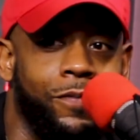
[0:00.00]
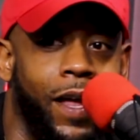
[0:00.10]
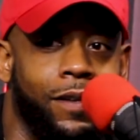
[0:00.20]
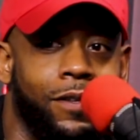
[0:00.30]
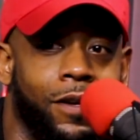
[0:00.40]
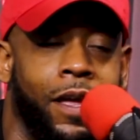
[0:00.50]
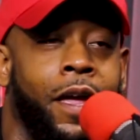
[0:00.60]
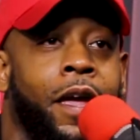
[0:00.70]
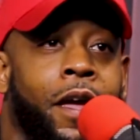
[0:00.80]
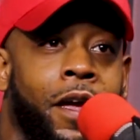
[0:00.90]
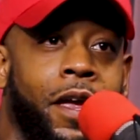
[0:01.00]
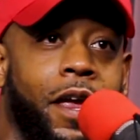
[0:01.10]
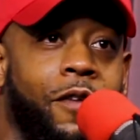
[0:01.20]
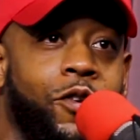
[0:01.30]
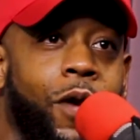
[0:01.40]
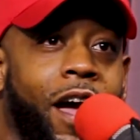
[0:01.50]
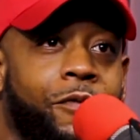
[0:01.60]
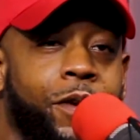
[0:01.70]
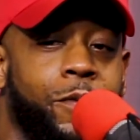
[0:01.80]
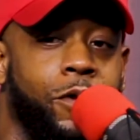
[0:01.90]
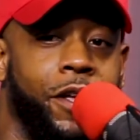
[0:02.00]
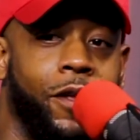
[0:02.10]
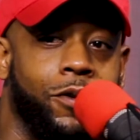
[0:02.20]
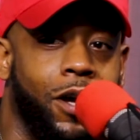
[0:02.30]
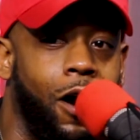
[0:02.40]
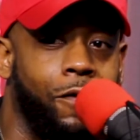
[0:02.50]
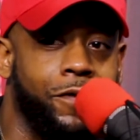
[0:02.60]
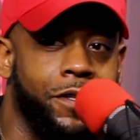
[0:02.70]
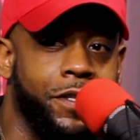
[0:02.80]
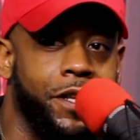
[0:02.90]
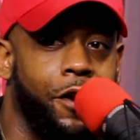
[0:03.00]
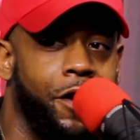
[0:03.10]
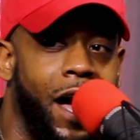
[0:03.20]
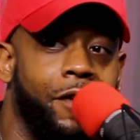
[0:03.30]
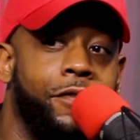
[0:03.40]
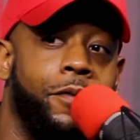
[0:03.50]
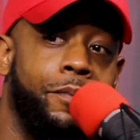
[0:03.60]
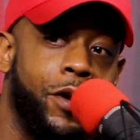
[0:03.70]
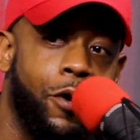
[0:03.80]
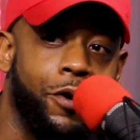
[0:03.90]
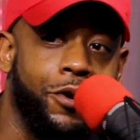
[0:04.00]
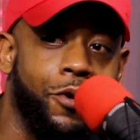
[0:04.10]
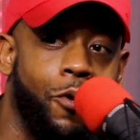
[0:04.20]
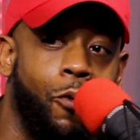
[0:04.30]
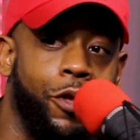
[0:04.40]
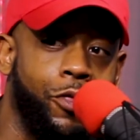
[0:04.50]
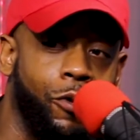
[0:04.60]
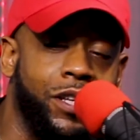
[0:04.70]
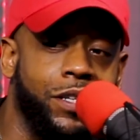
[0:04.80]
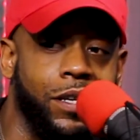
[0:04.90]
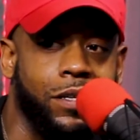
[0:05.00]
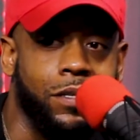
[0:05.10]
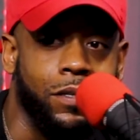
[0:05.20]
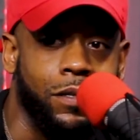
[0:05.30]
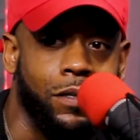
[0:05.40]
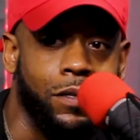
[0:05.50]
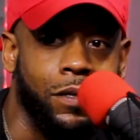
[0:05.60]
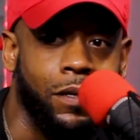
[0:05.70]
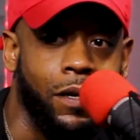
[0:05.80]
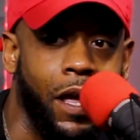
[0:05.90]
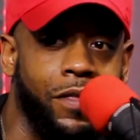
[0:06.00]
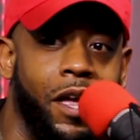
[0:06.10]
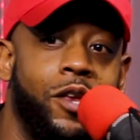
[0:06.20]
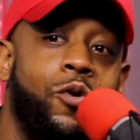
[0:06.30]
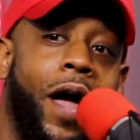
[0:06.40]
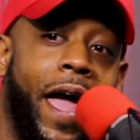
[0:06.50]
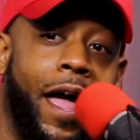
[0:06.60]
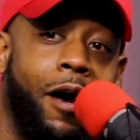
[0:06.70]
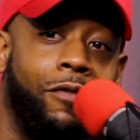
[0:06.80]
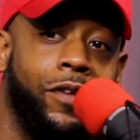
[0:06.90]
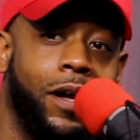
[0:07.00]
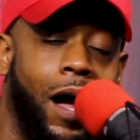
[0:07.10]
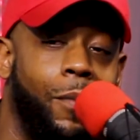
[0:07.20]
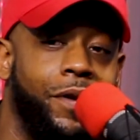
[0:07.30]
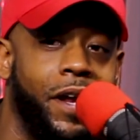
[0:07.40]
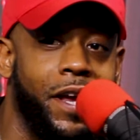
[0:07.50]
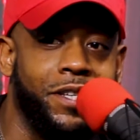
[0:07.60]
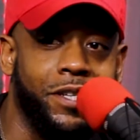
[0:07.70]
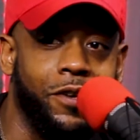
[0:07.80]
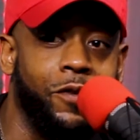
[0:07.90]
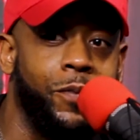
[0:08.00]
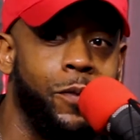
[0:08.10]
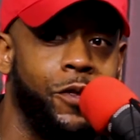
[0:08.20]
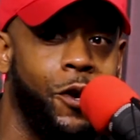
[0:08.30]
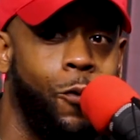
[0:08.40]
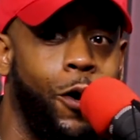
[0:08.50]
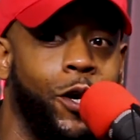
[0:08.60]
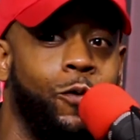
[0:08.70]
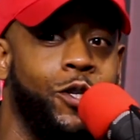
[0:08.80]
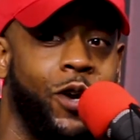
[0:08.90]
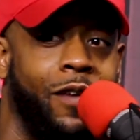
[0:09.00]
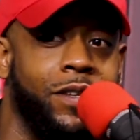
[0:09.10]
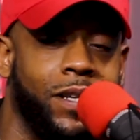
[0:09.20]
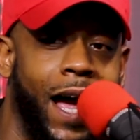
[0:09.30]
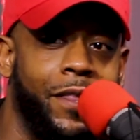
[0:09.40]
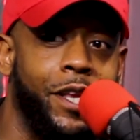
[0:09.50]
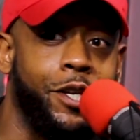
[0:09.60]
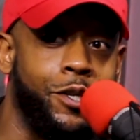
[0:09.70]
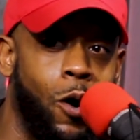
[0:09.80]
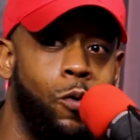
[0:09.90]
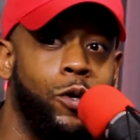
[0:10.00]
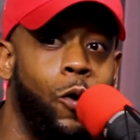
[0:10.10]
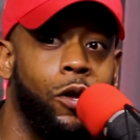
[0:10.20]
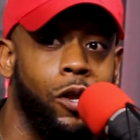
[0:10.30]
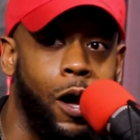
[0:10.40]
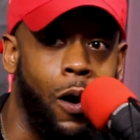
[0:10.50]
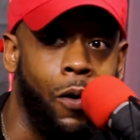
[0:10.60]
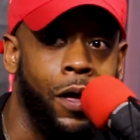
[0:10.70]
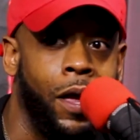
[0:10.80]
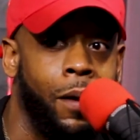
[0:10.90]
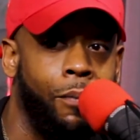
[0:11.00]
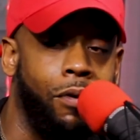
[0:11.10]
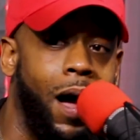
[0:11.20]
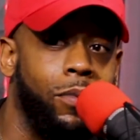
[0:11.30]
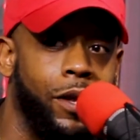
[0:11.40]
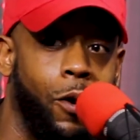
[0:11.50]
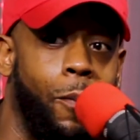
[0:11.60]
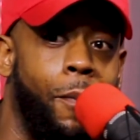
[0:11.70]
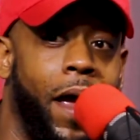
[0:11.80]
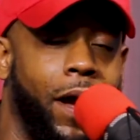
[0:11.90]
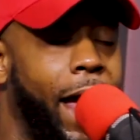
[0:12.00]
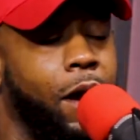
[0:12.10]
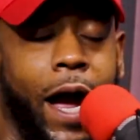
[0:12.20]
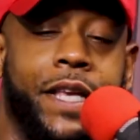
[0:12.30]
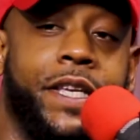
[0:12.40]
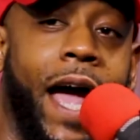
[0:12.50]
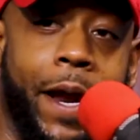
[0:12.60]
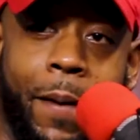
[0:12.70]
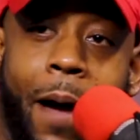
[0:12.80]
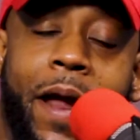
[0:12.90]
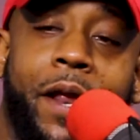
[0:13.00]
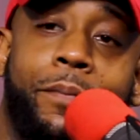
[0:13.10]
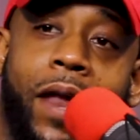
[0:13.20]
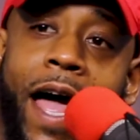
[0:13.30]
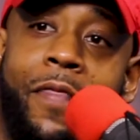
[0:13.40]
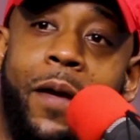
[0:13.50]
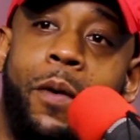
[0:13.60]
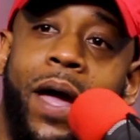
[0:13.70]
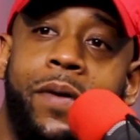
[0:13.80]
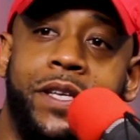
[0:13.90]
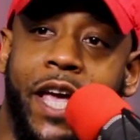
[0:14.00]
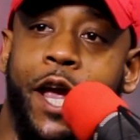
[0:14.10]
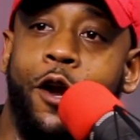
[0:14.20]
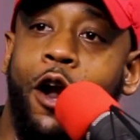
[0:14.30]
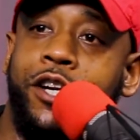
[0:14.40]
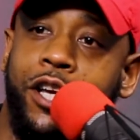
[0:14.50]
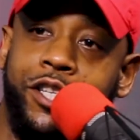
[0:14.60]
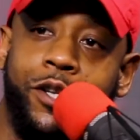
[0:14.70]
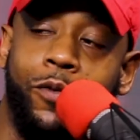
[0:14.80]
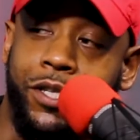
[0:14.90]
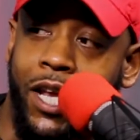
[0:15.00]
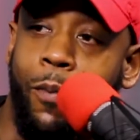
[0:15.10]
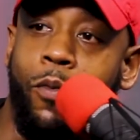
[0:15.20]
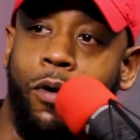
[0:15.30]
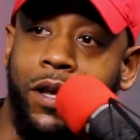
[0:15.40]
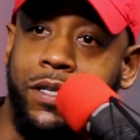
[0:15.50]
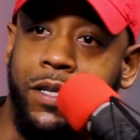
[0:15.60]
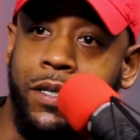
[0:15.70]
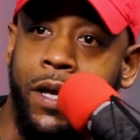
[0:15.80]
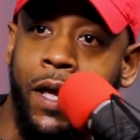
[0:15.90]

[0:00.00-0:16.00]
Like, if you have people in those offices that are not familiar with 3-6, and then you have the combination of the people that are working with Travis Scott that don't know the law, probably, or I'm not implying that, but maybe his A&R doesn't know the sample process,